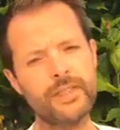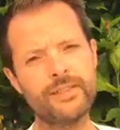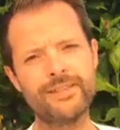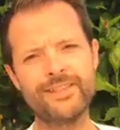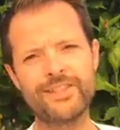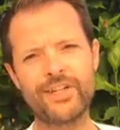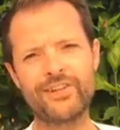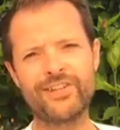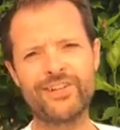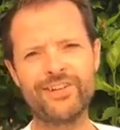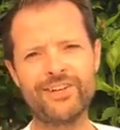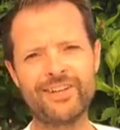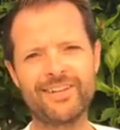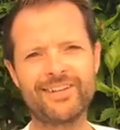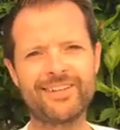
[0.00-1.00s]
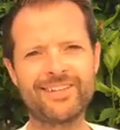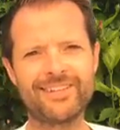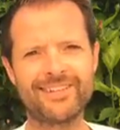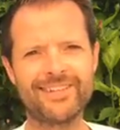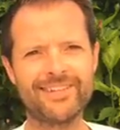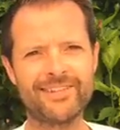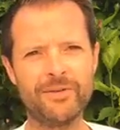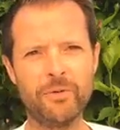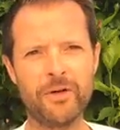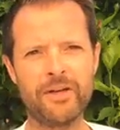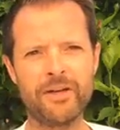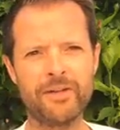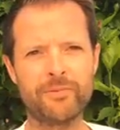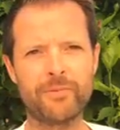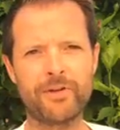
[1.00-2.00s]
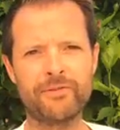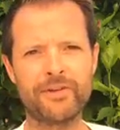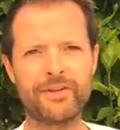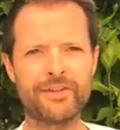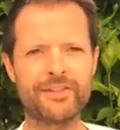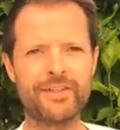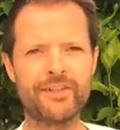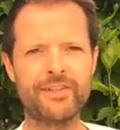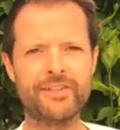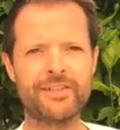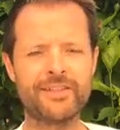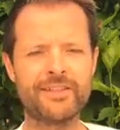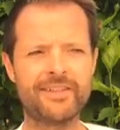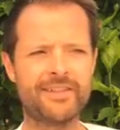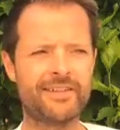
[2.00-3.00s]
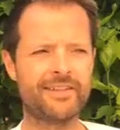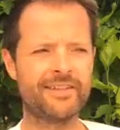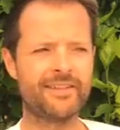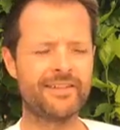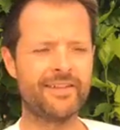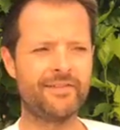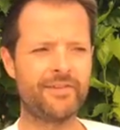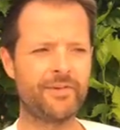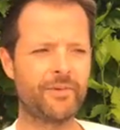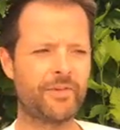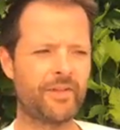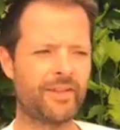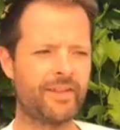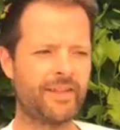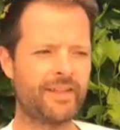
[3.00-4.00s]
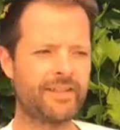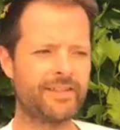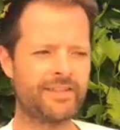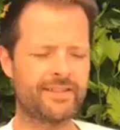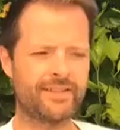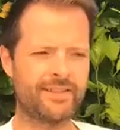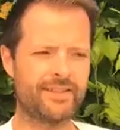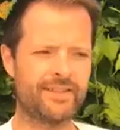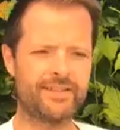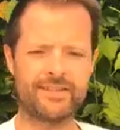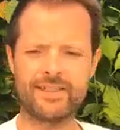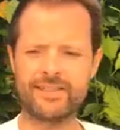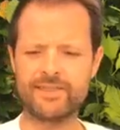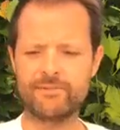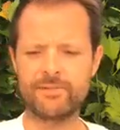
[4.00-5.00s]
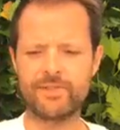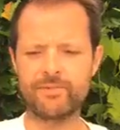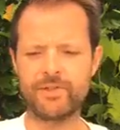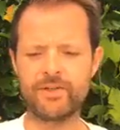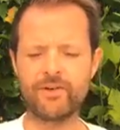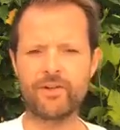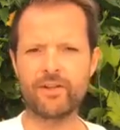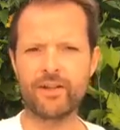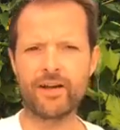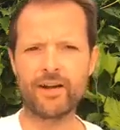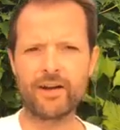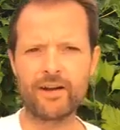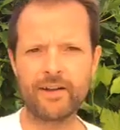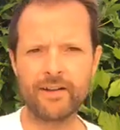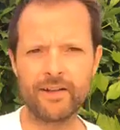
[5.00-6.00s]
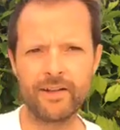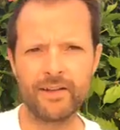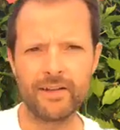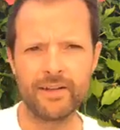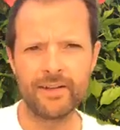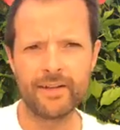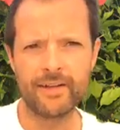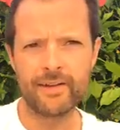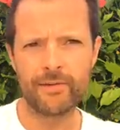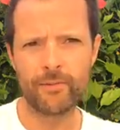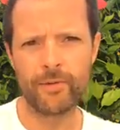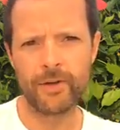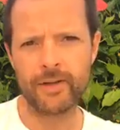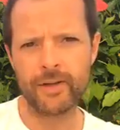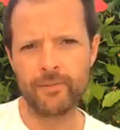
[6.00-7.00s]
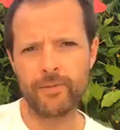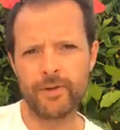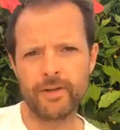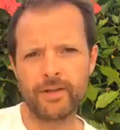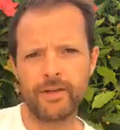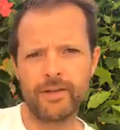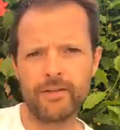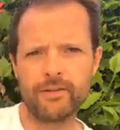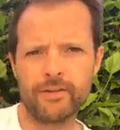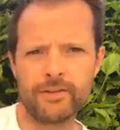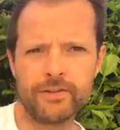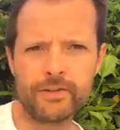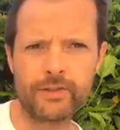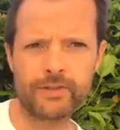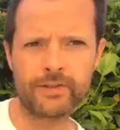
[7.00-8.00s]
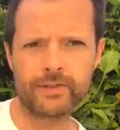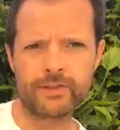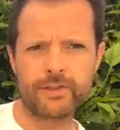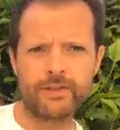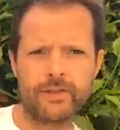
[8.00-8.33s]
start to do it. Why not? What have you got to lose? If you're within this system, which we all are, we can either just